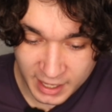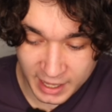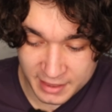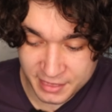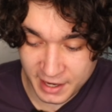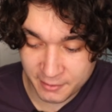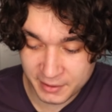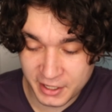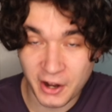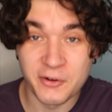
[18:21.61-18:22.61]
And there we
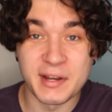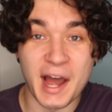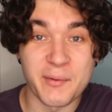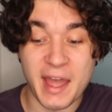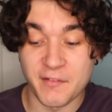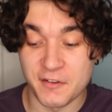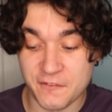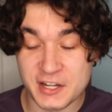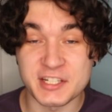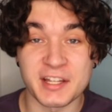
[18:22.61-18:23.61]
go. Now we have our
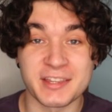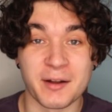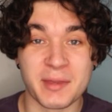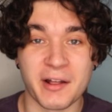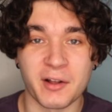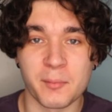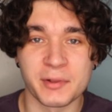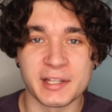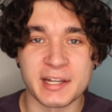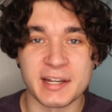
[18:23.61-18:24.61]
fishing thumbnail
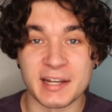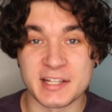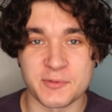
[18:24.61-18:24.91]
completed and it's